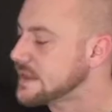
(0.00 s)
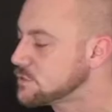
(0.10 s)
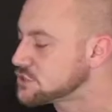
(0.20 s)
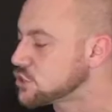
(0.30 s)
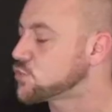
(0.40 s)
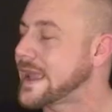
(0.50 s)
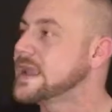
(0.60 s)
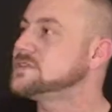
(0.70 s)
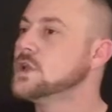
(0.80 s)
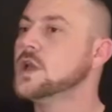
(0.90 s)
that was a
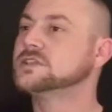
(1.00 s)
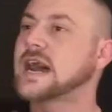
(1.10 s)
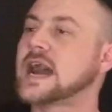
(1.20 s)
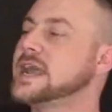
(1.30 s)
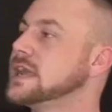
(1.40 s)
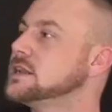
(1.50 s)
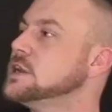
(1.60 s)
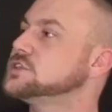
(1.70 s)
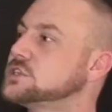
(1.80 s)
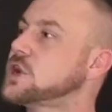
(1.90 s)
great
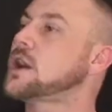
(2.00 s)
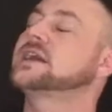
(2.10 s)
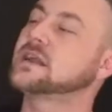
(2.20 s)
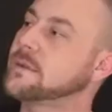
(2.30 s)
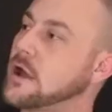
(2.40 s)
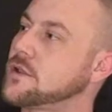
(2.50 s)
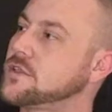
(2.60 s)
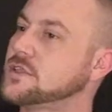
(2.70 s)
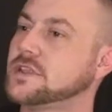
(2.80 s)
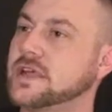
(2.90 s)
tie-in to talking about
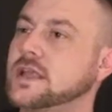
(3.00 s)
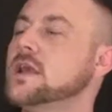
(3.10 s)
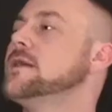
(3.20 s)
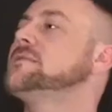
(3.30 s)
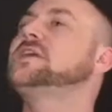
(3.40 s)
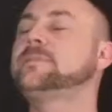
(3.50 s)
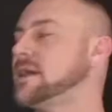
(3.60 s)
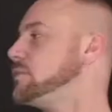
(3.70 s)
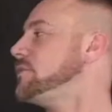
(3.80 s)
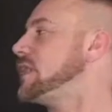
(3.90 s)
think about it.